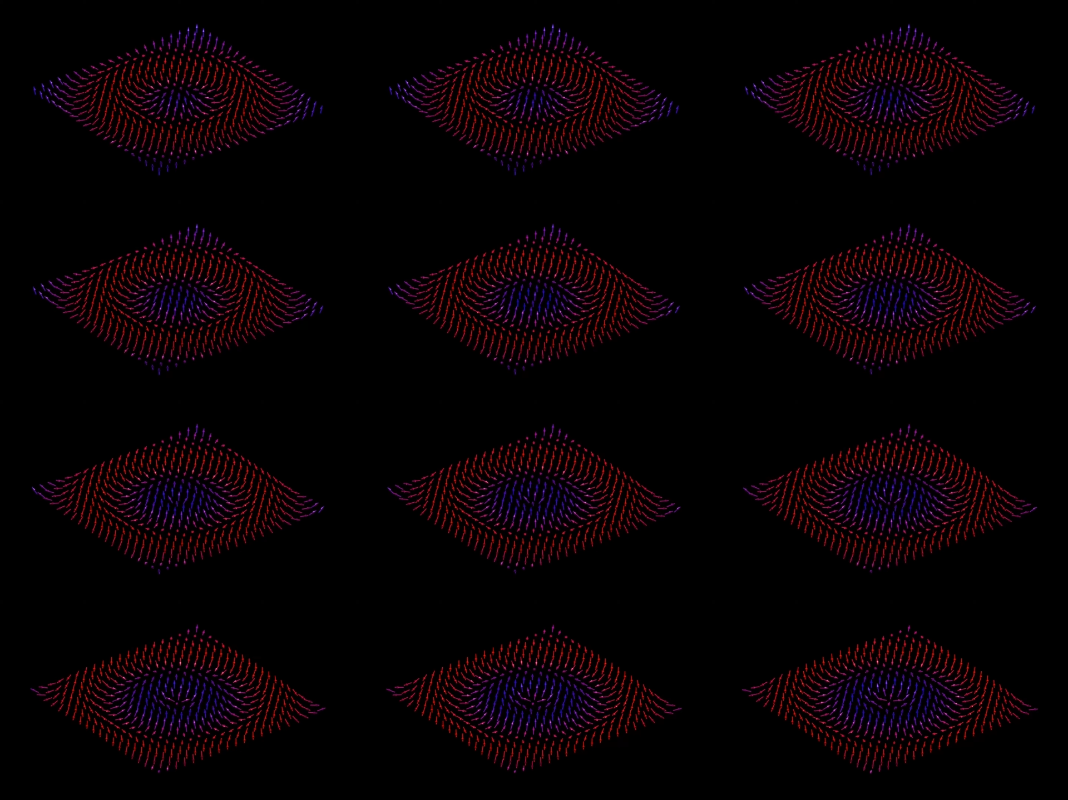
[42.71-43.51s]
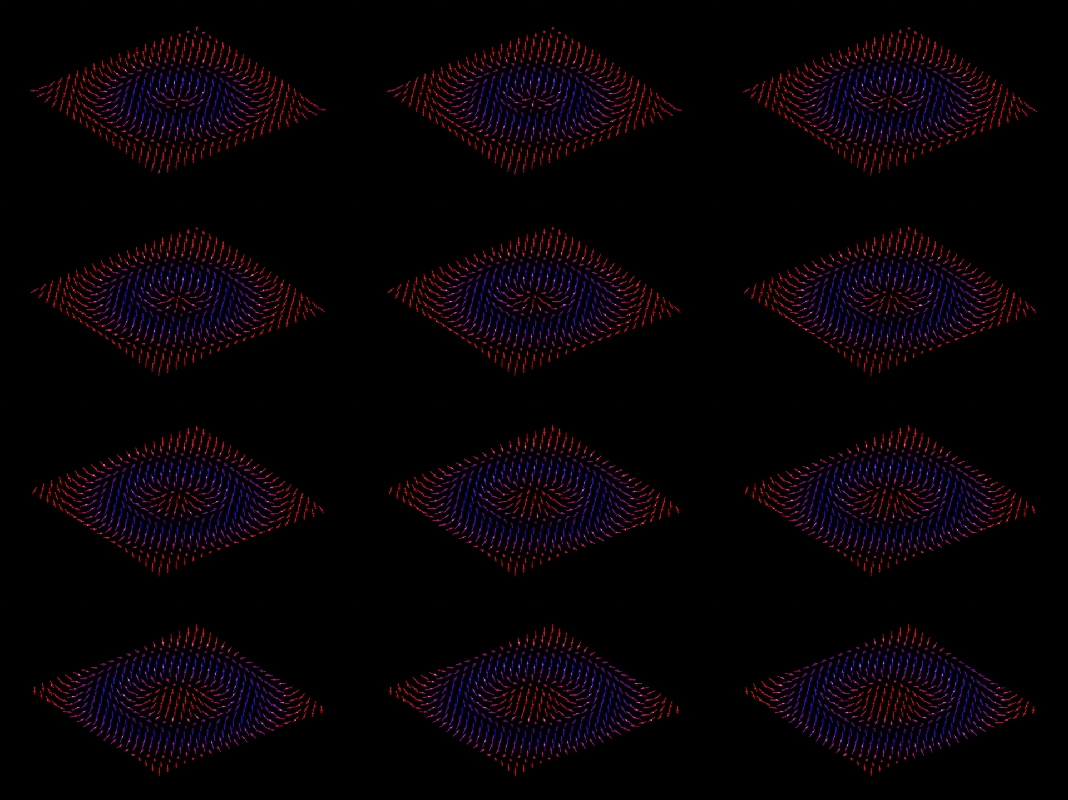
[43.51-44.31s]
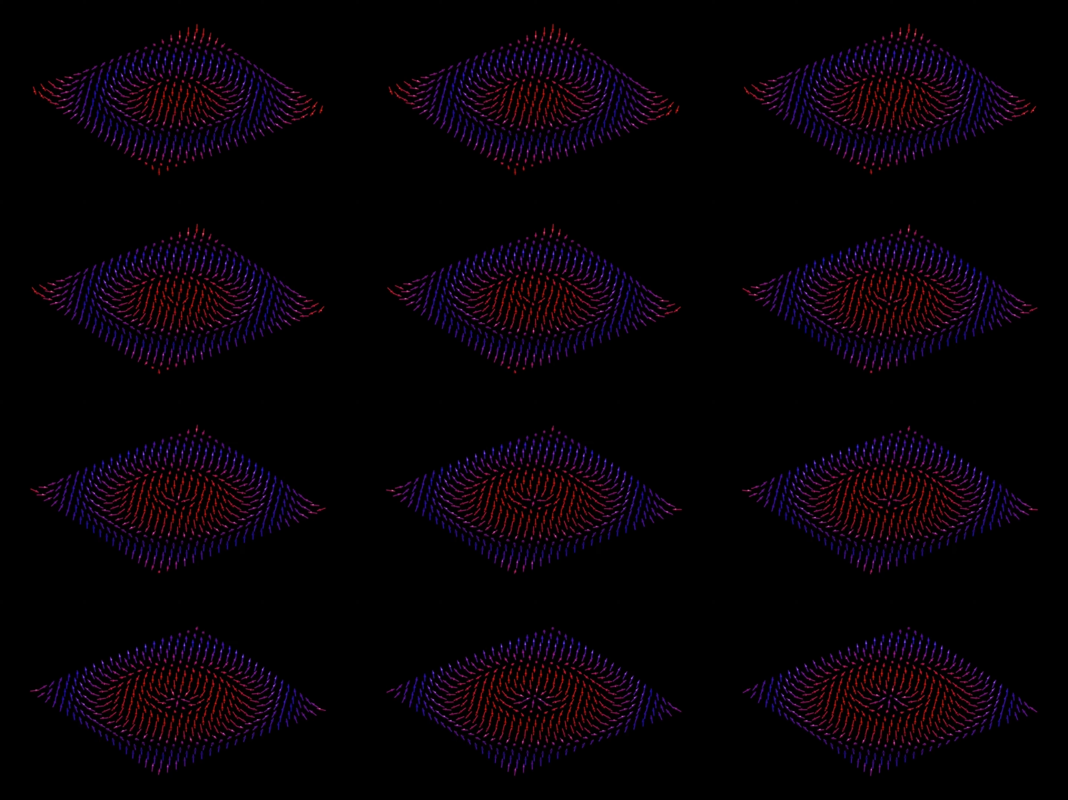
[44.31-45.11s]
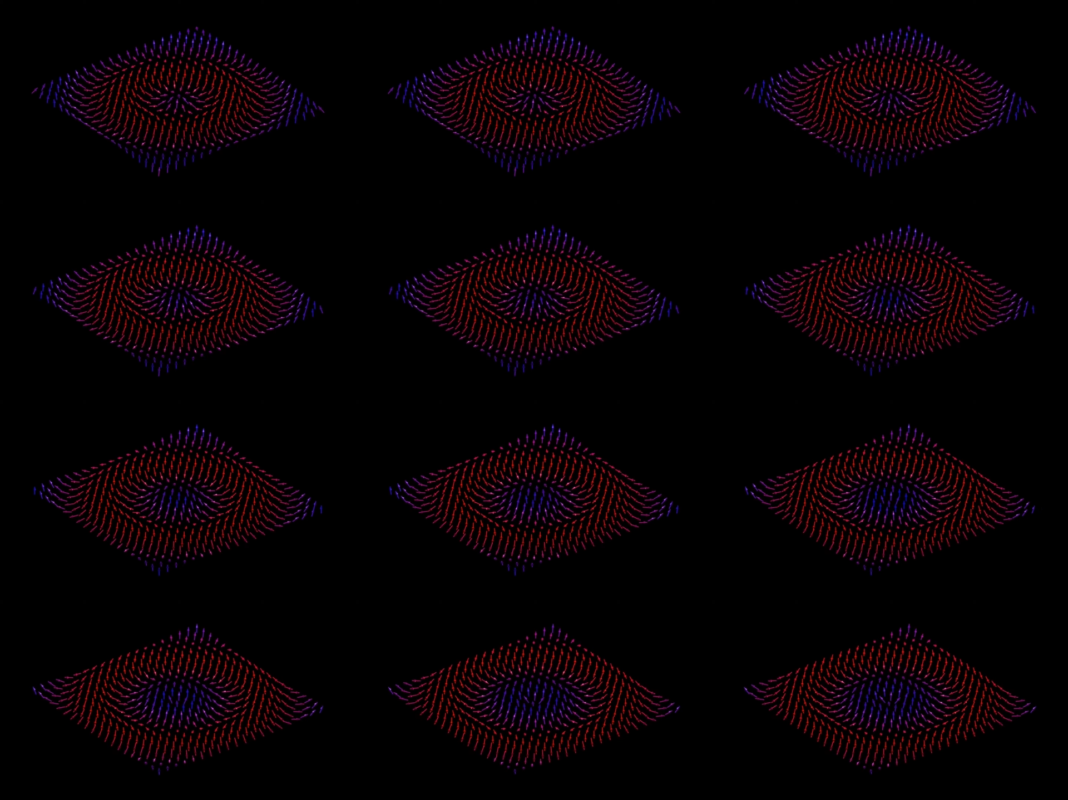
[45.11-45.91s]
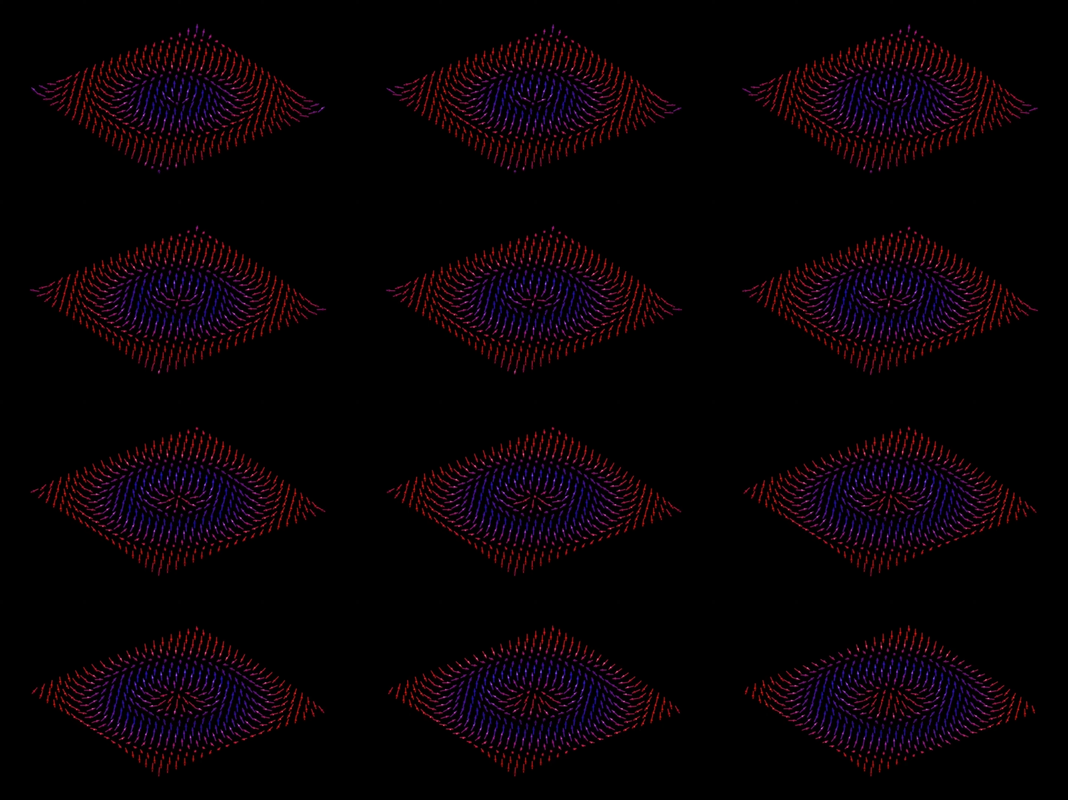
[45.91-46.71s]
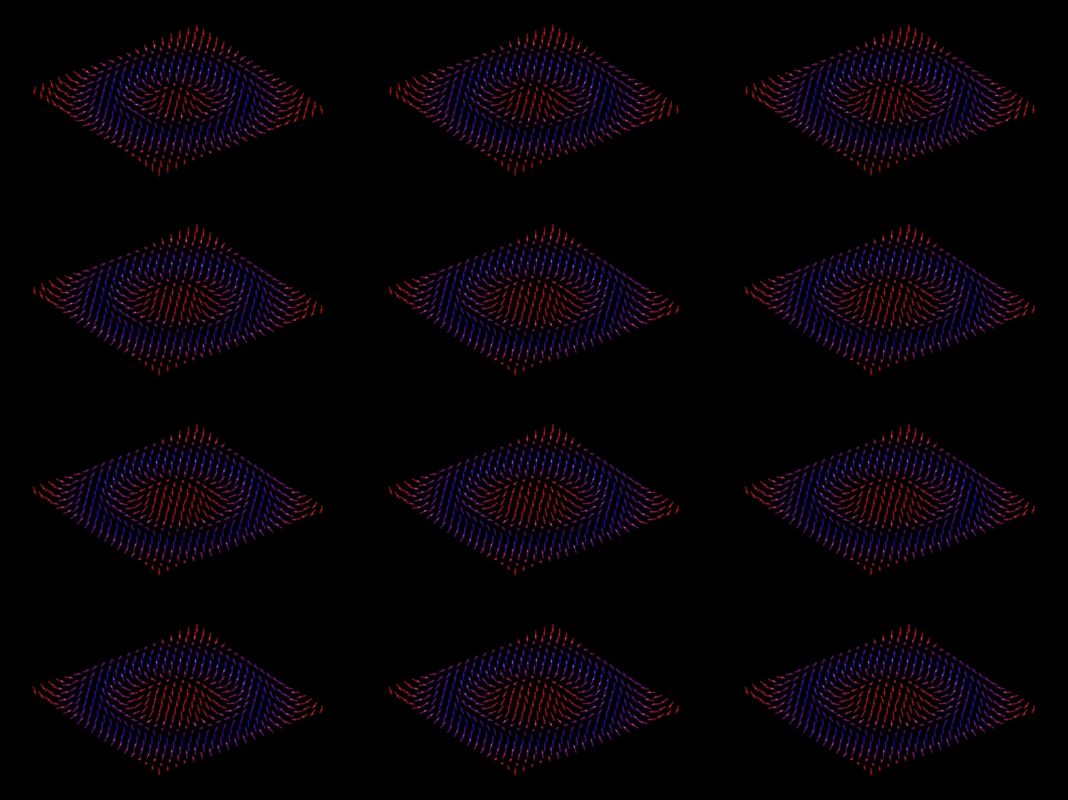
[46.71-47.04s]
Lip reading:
[unreadable: no face in view]